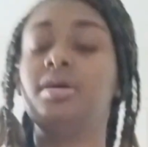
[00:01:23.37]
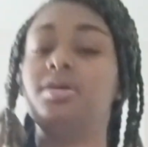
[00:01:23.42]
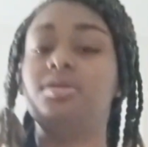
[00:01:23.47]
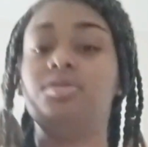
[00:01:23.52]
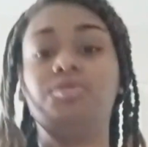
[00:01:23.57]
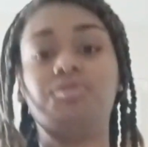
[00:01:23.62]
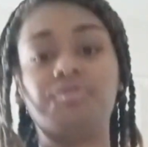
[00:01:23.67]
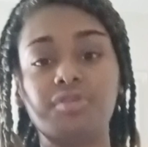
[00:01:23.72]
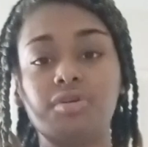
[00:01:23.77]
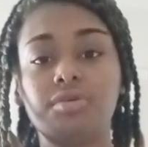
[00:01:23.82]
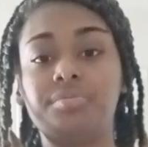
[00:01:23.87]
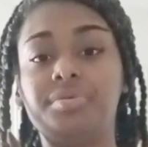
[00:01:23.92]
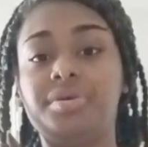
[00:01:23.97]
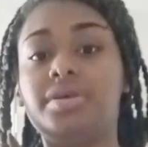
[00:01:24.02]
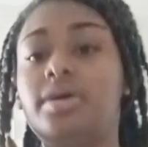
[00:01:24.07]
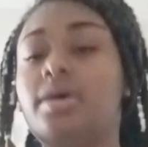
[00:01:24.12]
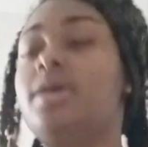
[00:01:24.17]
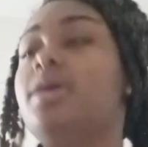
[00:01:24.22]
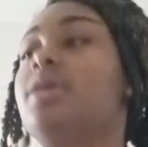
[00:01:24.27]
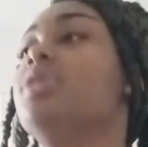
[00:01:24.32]
You feel me?
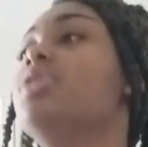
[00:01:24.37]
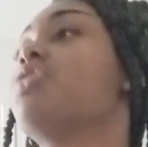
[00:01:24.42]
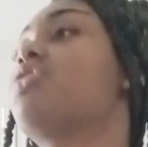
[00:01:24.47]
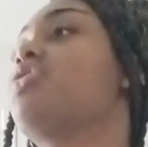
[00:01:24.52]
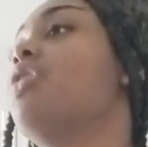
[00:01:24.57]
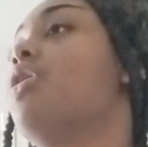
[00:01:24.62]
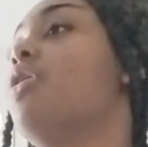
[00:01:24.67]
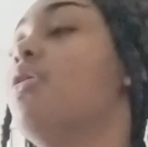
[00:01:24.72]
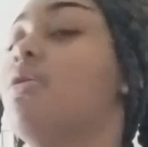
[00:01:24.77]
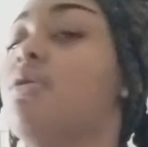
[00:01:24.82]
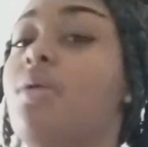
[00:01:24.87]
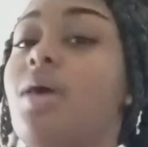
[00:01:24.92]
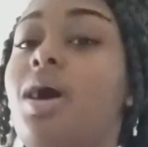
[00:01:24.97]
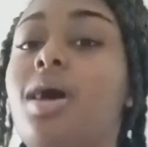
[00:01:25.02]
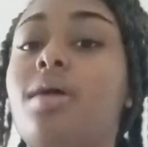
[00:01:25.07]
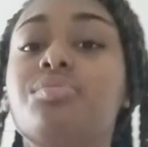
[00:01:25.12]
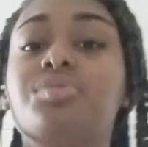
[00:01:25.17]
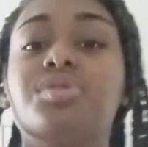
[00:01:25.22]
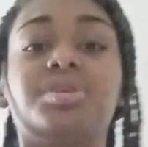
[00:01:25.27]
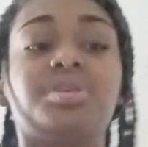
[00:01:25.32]
So
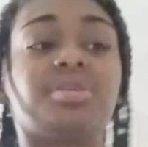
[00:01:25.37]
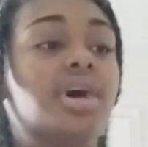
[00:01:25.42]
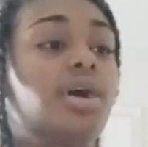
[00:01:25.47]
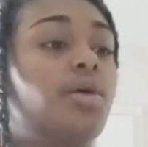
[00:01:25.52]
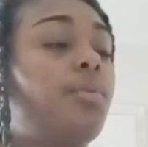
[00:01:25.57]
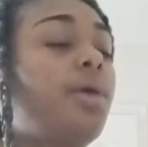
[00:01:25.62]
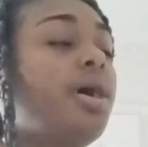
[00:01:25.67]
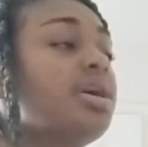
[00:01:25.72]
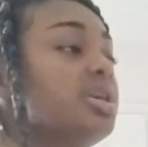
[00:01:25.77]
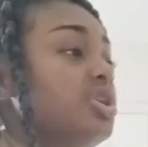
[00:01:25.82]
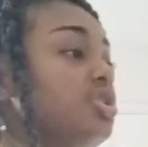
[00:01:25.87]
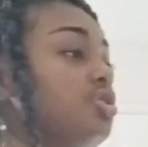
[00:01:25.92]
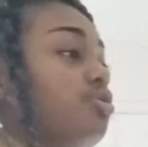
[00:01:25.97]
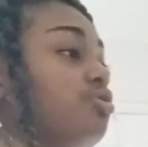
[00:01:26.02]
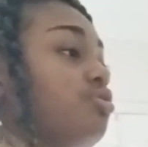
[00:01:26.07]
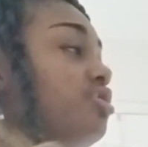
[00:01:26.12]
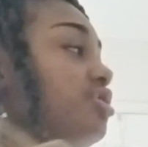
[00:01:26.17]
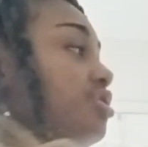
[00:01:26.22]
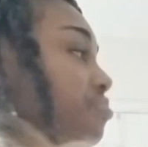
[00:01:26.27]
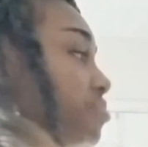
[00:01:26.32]
I'm just like, why can't you
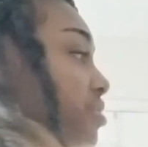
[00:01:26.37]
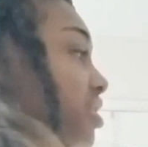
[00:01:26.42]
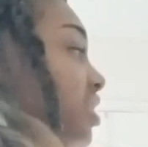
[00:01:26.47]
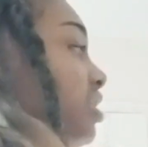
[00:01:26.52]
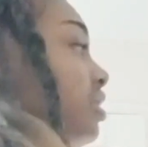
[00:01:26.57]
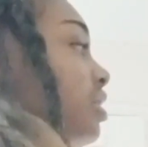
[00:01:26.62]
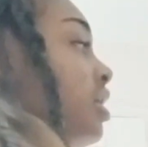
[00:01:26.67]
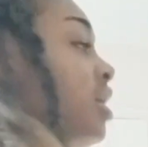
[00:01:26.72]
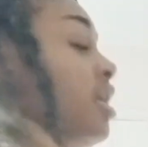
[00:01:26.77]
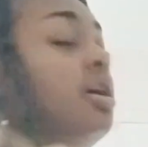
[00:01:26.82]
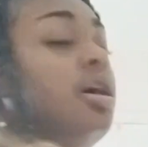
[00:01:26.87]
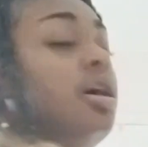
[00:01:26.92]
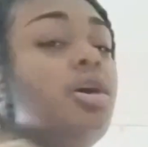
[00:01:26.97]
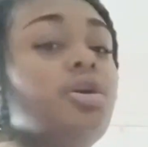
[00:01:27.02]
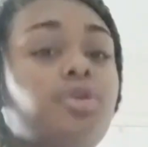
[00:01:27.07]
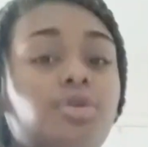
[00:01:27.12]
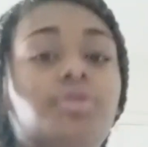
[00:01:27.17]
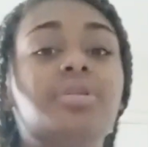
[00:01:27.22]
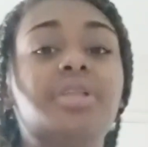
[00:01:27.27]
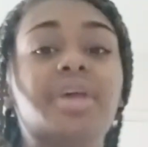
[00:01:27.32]
just be a
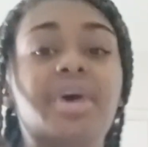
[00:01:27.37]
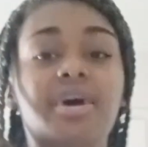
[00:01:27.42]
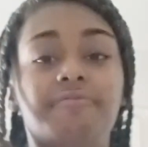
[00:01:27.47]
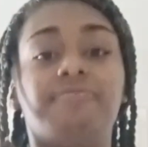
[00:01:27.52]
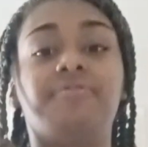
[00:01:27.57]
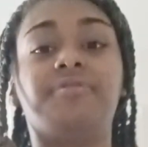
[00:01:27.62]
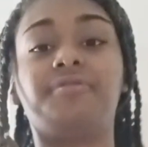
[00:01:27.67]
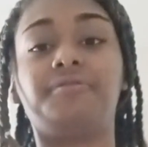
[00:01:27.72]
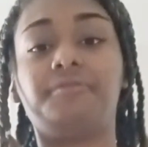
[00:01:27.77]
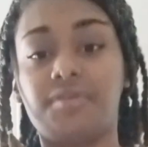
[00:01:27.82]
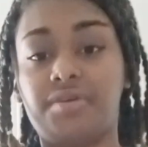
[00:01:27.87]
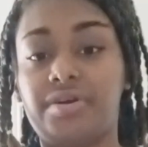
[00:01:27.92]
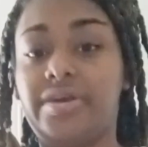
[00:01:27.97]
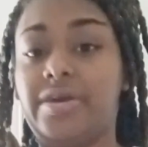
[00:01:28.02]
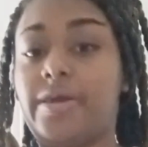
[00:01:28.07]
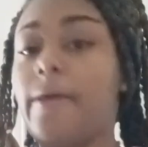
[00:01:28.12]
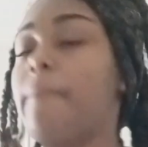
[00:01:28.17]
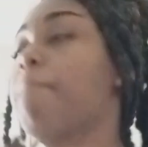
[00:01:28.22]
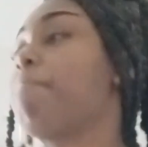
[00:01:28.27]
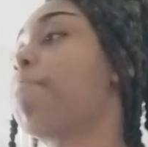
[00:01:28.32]
good effing
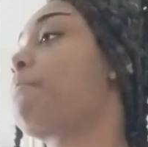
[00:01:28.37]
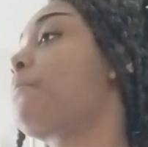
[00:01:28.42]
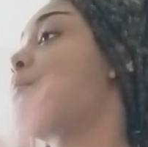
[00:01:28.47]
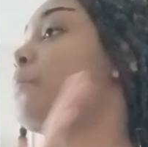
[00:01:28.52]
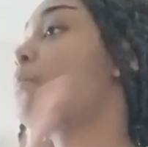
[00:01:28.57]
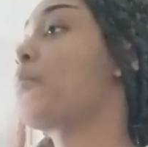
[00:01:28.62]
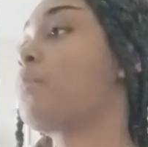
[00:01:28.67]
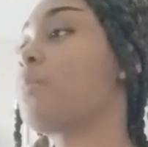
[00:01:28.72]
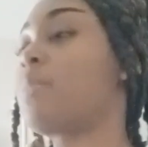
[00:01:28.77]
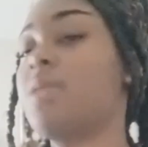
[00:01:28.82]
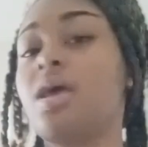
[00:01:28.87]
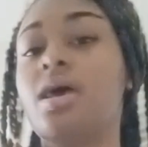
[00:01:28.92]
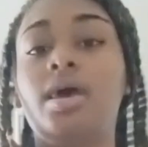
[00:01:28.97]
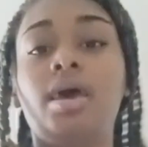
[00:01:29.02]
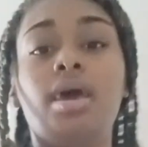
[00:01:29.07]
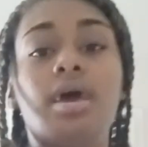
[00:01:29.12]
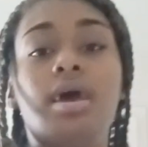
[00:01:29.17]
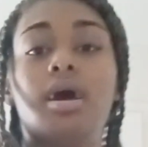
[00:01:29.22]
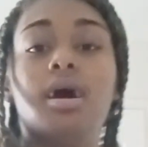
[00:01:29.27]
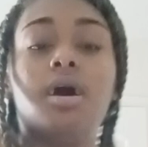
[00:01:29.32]
friend?
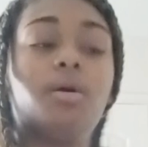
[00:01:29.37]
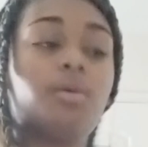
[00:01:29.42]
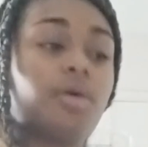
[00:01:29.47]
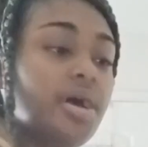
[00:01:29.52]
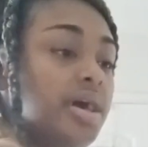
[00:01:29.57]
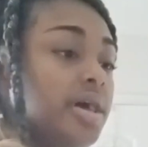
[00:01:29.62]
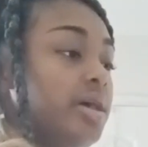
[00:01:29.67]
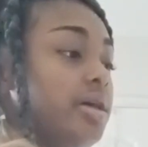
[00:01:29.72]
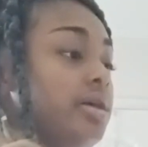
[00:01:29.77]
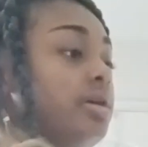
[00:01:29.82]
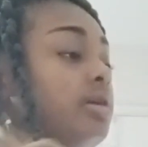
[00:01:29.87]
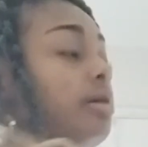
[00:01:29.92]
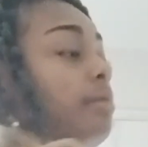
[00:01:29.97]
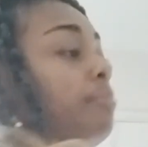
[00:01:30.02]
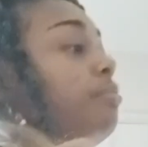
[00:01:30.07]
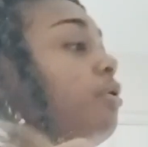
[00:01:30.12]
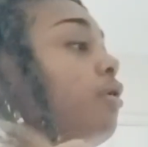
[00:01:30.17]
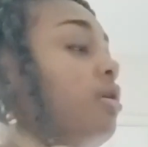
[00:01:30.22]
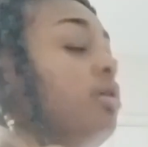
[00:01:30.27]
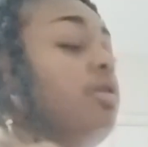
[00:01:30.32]
Okay?
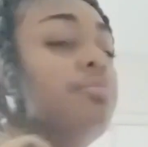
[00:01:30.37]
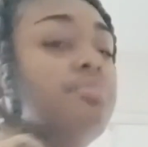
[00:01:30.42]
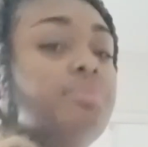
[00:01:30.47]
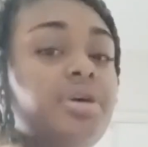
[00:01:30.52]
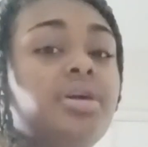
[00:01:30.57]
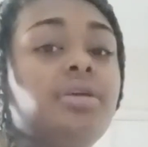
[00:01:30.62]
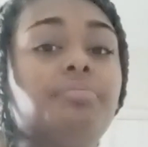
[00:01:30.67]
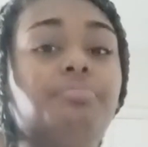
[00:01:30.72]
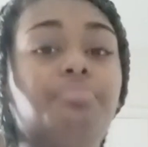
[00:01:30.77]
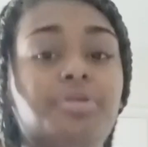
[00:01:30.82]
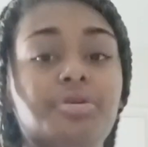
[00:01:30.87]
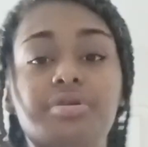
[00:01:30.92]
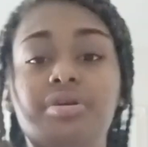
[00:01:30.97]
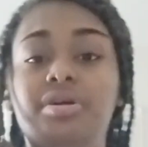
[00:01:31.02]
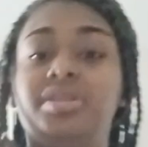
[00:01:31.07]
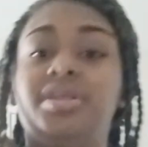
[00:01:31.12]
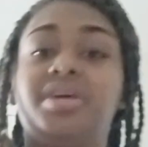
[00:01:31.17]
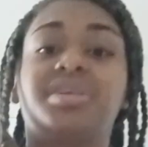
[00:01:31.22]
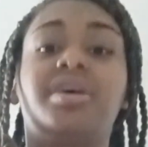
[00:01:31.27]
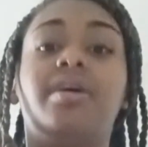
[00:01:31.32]
Point blank,
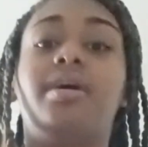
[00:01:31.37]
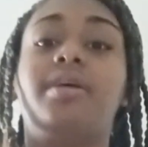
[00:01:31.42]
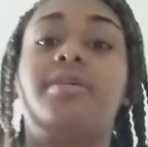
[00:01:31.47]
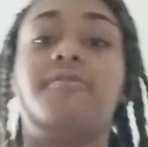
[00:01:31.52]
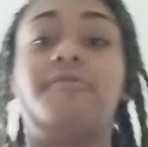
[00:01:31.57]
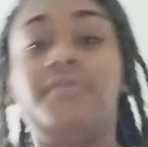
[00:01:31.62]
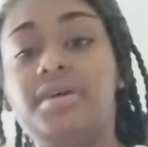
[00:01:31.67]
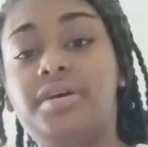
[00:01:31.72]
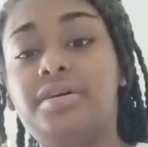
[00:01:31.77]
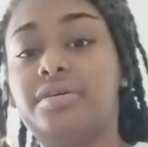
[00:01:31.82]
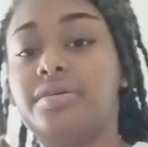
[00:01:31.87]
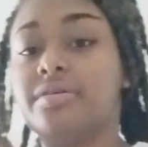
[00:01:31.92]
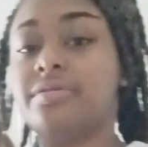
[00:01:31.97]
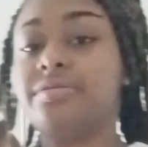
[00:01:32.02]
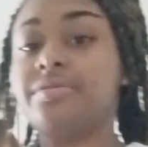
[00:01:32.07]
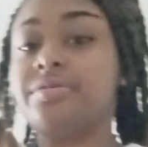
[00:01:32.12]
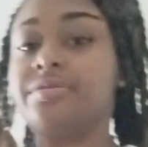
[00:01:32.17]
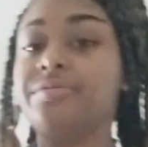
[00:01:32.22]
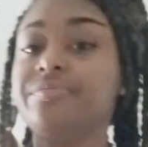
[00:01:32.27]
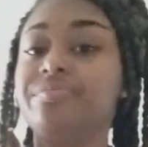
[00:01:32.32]
period. That's how I feel.
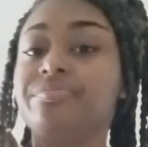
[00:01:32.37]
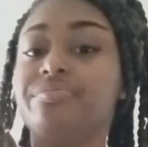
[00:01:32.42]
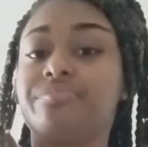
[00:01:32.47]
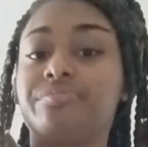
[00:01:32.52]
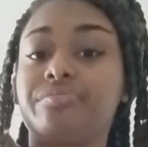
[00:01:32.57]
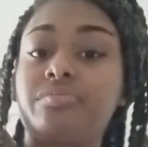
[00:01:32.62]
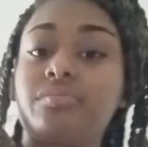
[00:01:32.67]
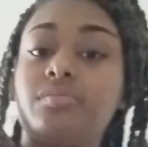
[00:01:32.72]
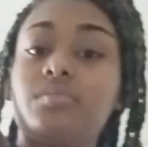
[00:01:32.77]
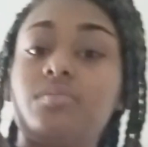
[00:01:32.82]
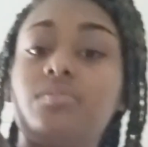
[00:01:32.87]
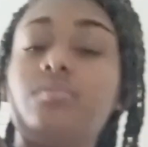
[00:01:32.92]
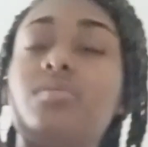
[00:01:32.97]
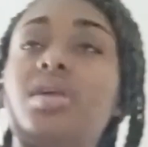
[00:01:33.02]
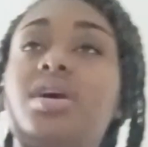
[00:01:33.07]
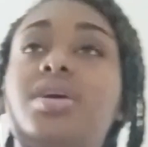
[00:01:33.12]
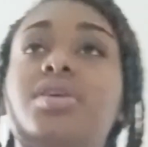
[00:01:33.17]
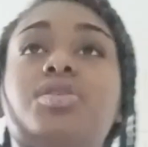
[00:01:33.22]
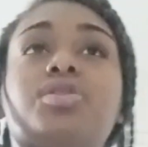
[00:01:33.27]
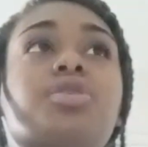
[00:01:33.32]

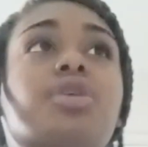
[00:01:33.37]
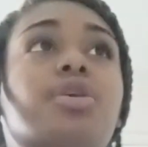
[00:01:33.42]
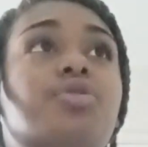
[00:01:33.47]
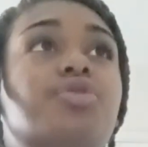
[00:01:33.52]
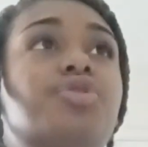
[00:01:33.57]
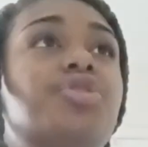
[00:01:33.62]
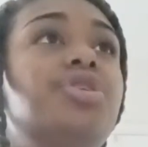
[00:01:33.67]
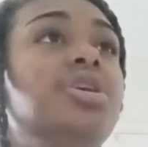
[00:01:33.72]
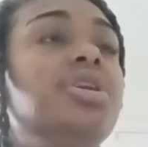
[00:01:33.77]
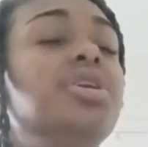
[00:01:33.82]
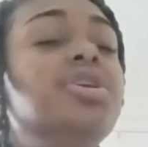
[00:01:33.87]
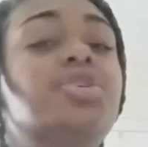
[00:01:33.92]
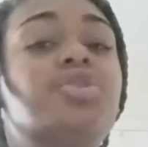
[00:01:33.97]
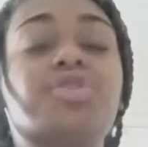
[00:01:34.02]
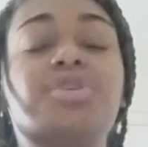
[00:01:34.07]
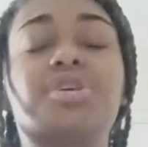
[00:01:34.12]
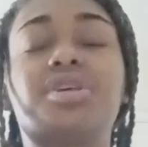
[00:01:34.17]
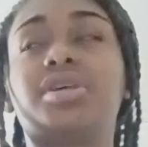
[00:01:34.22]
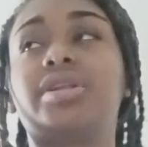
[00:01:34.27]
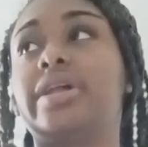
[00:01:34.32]
And so she's
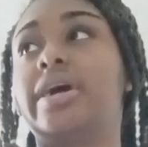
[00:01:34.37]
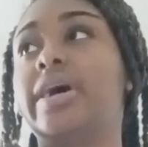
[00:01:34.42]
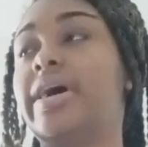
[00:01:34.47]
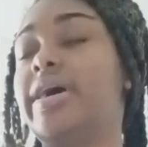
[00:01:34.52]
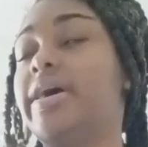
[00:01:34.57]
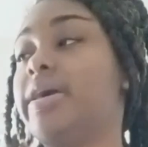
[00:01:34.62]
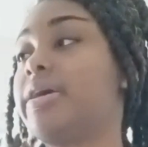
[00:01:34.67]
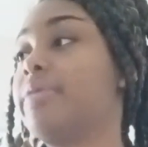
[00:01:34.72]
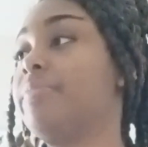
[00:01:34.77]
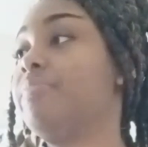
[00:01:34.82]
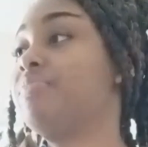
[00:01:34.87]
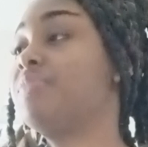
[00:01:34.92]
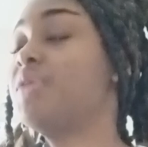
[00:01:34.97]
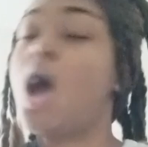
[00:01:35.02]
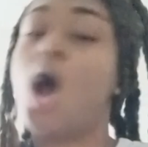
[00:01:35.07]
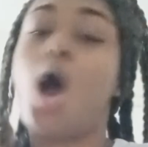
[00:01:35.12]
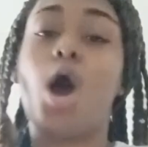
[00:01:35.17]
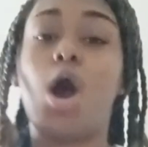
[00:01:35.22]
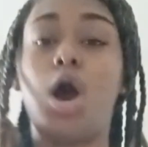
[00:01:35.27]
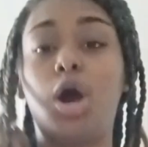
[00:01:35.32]
just like,
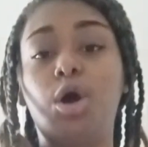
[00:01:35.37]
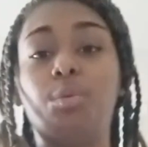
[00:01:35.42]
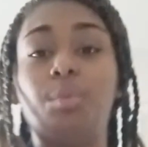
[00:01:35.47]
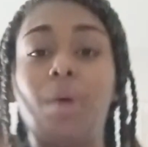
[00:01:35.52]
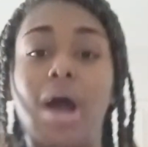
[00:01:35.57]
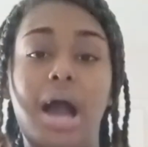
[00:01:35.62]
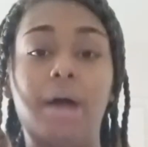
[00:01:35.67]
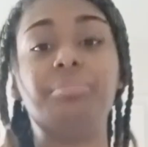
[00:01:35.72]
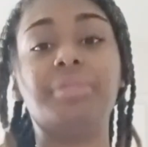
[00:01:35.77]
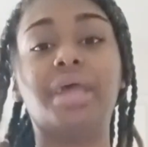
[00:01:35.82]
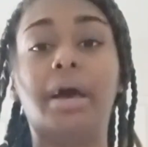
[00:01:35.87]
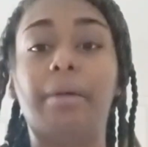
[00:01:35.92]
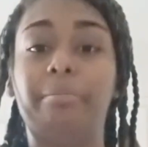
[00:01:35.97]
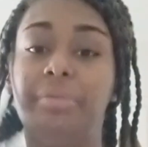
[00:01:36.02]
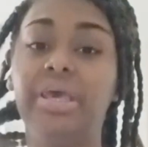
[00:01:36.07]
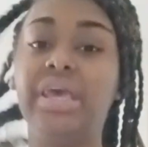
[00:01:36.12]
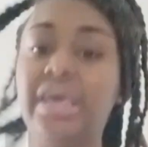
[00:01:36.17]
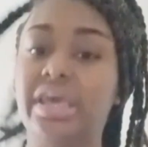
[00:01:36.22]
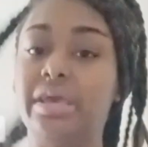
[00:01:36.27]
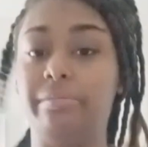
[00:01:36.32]
oh, well, I'm not
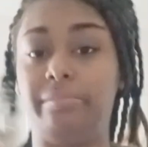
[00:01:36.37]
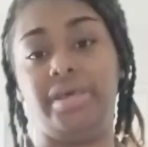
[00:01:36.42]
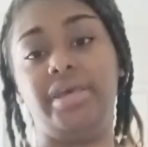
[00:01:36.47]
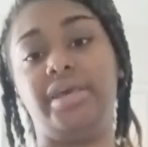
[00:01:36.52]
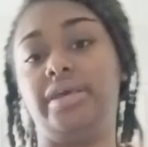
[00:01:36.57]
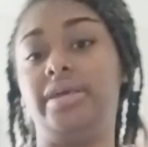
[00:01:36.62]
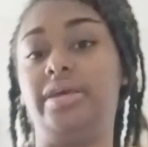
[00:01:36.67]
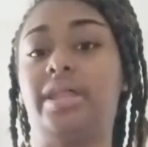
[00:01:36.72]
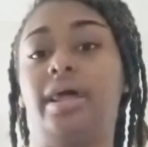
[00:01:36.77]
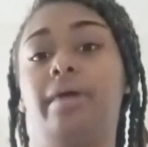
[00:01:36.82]
being mean.